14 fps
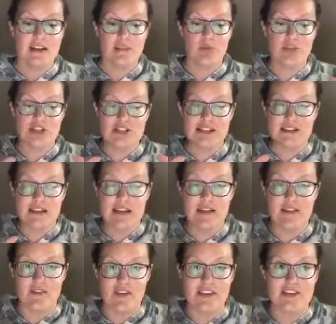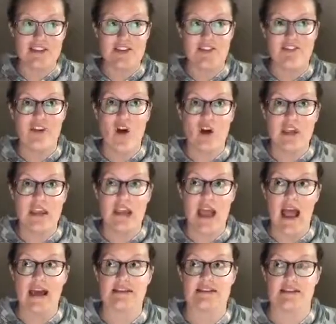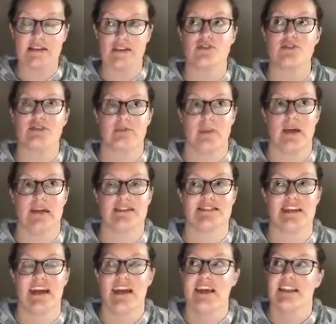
We just live in this funky ass little space